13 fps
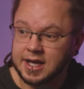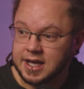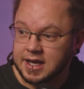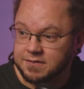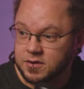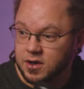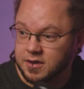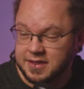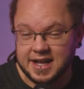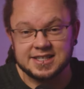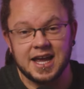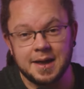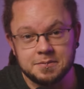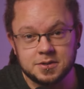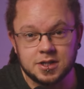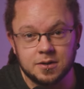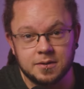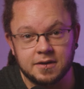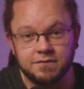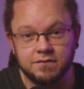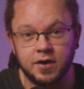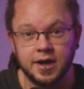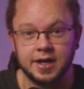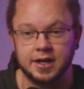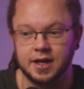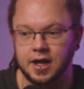If not, that's absolutely
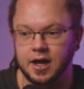fine.